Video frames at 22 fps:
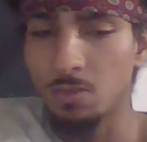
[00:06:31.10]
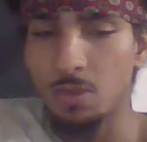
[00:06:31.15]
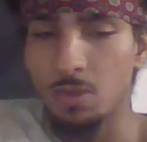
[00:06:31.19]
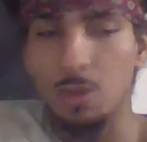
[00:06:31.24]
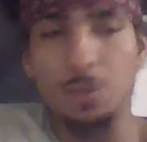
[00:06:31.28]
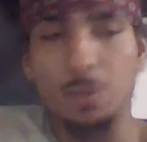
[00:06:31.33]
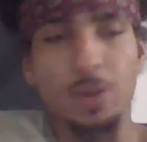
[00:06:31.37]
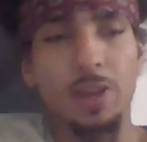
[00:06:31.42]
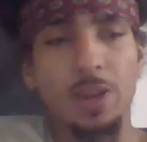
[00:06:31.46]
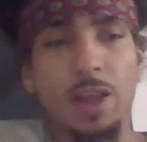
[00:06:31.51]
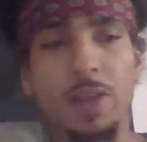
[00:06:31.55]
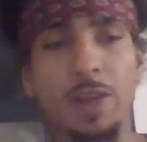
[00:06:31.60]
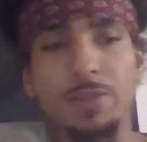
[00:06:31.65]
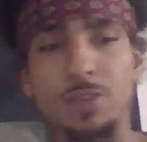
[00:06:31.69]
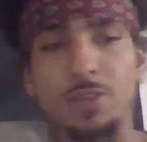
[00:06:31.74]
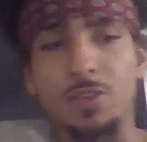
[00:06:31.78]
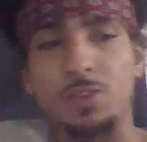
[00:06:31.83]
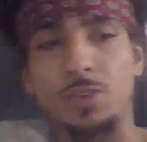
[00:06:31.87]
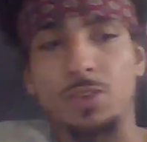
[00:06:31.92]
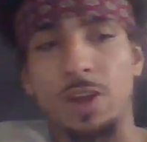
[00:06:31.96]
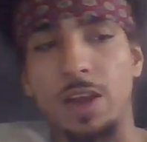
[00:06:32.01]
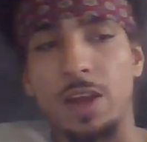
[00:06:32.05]
I'm gonna have to
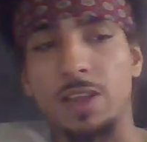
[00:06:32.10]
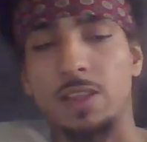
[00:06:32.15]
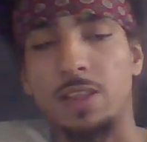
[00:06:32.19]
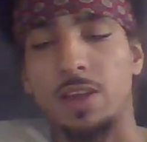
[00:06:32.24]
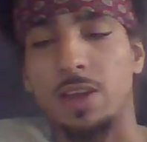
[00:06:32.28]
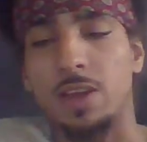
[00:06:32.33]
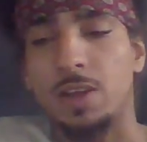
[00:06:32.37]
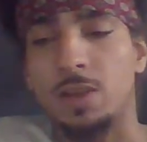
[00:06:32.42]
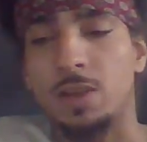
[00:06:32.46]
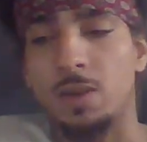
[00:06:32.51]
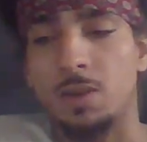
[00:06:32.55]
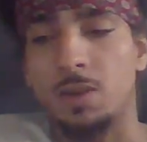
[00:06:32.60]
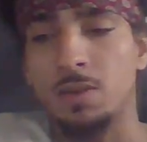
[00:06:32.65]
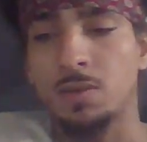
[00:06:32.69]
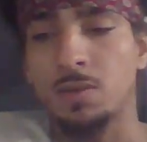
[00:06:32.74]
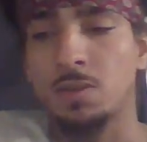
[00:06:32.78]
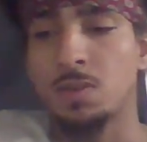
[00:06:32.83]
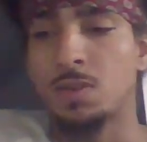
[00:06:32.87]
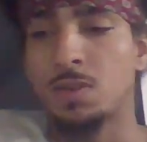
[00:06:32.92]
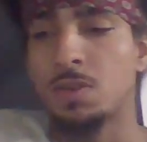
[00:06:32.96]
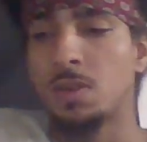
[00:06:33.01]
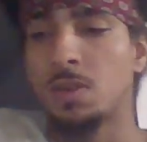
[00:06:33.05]
try that
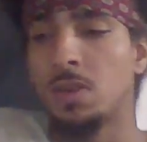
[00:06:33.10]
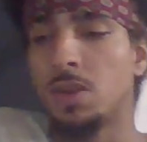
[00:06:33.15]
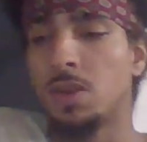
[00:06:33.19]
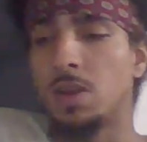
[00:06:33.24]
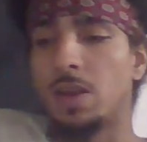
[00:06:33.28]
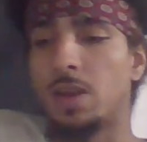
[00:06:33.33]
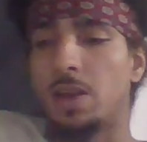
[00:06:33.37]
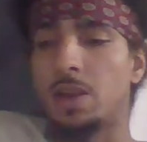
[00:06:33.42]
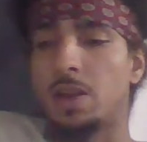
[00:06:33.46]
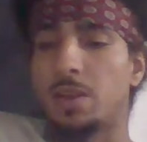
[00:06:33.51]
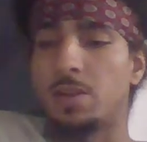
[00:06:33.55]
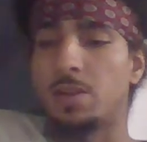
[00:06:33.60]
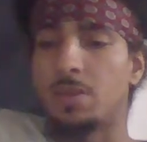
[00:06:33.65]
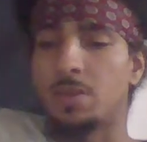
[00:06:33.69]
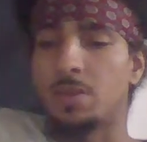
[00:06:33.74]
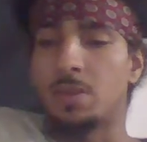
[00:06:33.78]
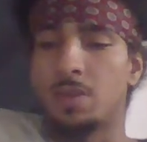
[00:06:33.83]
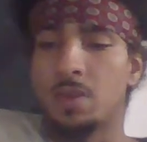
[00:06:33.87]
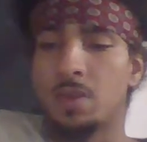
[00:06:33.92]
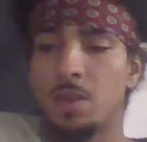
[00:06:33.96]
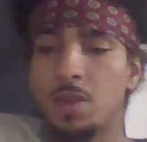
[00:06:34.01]
and